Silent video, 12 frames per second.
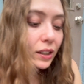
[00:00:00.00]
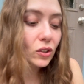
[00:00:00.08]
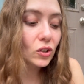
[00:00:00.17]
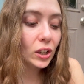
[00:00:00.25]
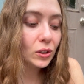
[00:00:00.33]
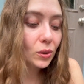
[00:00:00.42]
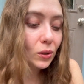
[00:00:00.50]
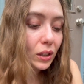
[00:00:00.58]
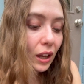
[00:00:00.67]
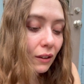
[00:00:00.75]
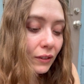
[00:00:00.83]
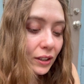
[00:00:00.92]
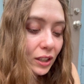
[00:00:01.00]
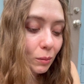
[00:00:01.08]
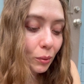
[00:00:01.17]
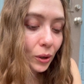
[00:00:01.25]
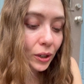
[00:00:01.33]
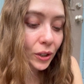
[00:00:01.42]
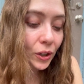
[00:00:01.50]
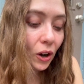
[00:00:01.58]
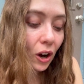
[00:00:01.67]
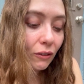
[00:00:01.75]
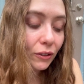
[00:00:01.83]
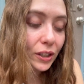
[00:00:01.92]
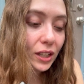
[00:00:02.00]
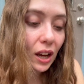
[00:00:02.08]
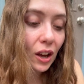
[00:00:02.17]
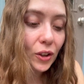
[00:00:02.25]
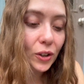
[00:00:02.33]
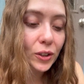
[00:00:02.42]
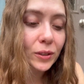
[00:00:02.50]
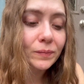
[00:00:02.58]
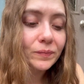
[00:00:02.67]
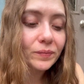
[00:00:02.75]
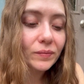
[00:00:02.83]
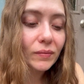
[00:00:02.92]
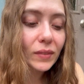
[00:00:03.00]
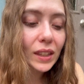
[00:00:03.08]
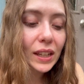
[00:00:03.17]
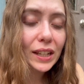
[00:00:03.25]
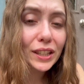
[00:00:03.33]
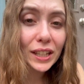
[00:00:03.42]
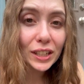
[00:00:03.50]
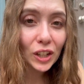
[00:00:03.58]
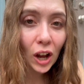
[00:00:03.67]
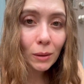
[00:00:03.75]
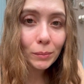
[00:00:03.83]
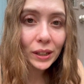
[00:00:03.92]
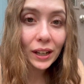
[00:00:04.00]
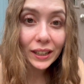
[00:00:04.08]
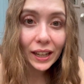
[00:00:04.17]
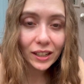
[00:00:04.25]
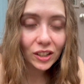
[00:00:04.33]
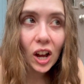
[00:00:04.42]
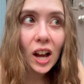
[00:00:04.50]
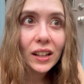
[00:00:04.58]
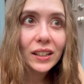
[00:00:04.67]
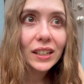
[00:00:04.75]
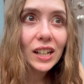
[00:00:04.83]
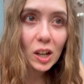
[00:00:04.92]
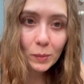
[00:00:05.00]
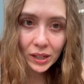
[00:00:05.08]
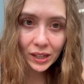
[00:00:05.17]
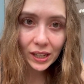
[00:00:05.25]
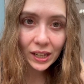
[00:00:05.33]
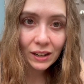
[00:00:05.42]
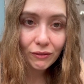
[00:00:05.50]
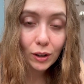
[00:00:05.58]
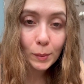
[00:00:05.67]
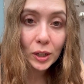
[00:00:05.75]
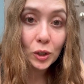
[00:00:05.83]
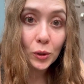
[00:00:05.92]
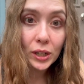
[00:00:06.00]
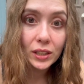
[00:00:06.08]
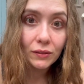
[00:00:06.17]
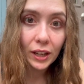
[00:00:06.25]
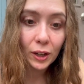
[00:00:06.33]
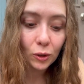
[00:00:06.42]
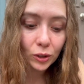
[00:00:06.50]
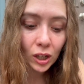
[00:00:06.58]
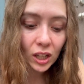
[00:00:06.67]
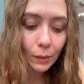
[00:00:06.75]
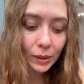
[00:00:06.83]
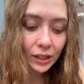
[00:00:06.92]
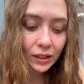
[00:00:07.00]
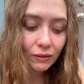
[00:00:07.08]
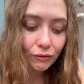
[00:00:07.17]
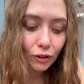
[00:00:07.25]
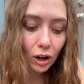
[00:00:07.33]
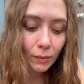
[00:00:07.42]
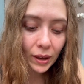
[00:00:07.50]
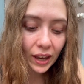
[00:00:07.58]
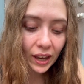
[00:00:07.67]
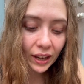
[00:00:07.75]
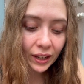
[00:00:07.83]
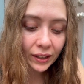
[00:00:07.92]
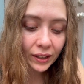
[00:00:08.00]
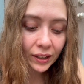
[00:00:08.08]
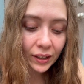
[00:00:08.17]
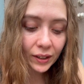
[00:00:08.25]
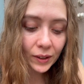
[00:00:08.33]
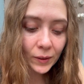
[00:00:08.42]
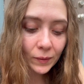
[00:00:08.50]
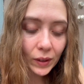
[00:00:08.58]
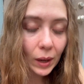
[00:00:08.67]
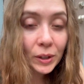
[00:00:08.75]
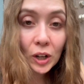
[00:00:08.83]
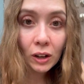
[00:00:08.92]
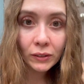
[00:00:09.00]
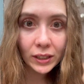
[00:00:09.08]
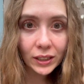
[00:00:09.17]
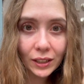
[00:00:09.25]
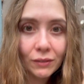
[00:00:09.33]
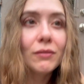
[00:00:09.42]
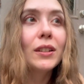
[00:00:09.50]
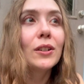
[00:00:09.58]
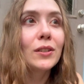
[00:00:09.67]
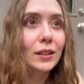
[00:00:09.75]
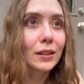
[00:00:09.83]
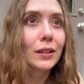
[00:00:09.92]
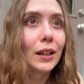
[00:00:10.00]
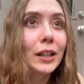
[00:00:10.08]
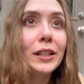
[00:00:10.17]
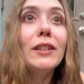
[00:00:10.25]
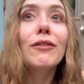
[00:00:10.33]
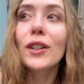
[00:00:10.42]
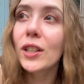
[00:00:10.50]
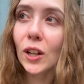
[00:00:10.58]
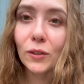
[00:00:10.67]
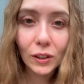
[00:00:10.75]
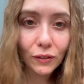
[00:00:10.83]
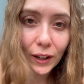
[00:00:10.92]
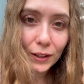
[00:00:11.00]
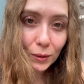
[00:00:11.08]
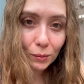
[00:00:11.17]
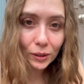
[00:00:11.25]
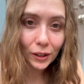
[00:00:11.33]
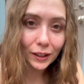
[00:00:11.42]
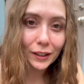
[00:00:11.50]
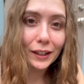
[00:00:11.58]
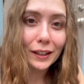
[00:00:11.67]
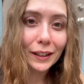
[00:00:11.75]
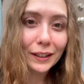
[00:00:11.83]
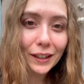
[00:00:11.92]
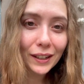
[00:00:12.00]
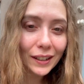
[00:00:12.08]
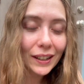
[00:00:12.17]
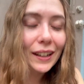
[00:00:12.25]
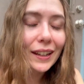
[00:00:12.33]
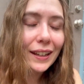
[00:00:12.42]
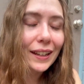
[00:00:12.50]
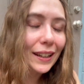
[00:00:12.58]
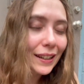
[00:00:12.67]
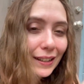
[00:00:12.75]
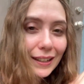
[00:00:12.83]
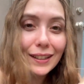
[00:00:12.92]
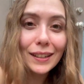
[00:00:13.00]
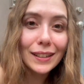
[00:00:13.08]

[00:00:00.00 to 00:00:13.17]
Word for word: gentle love and support your offer to others it's like not be again not coming in it from an aggressive angle not coming in it from a i mean obviously if there's a need for self-defense we're not going to get like into the